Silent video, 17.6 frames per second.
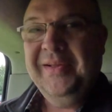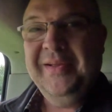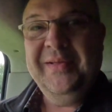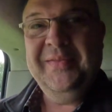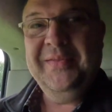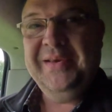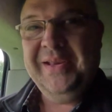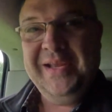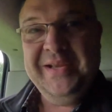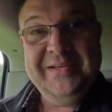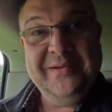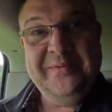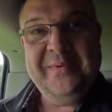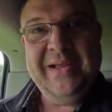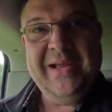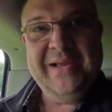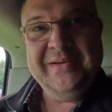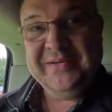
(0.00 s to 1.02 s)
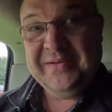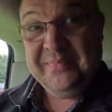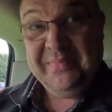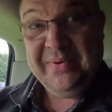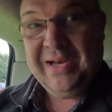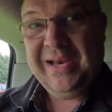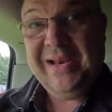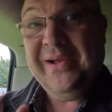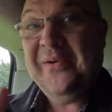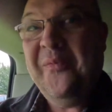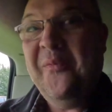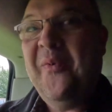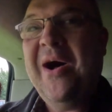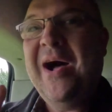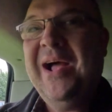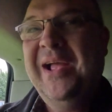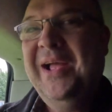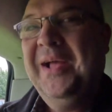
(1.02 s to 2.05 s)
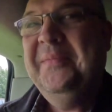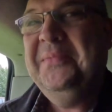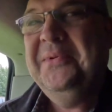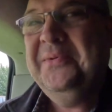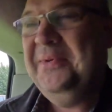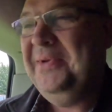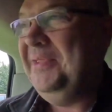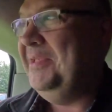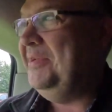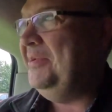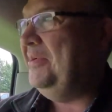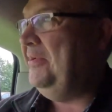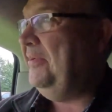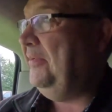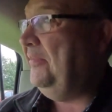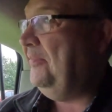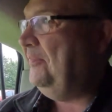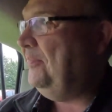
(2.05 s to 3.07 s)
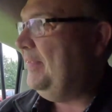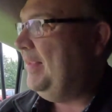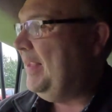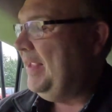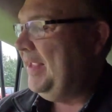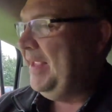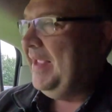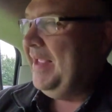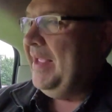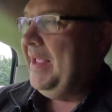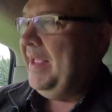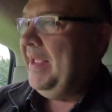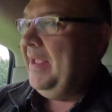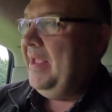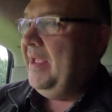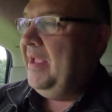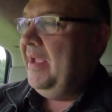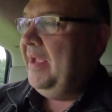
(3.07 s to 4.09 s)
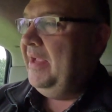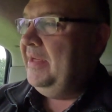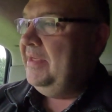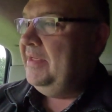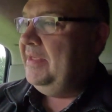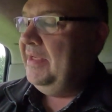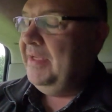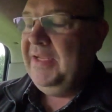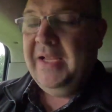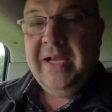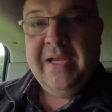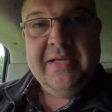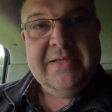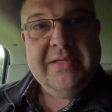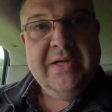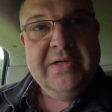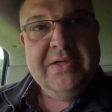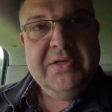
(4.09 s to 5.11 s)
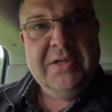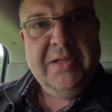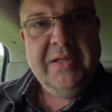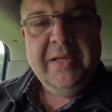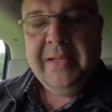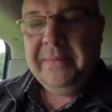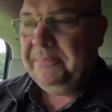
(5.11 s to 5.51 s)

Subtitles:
in the days that we had to plug a wire between the two. But yes, I shall